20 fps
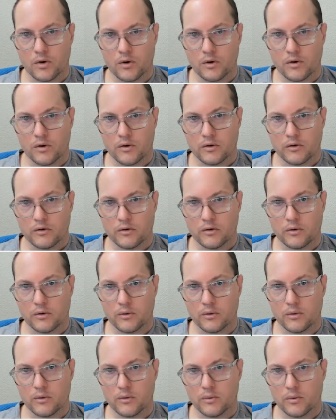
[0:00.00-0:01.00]

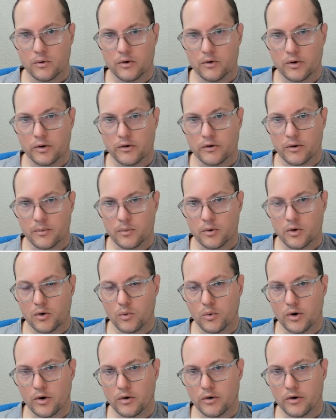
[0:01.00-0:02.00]
So we're doing something
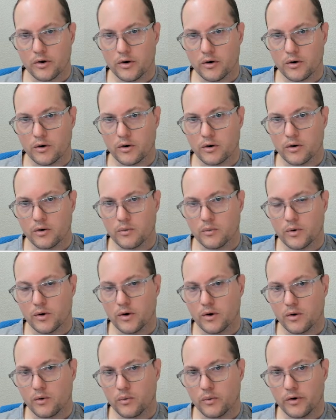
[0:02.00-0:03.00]
weird here where
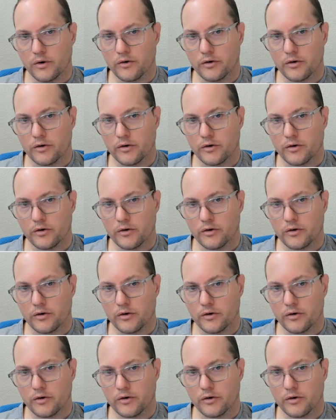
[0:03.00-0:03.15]
we send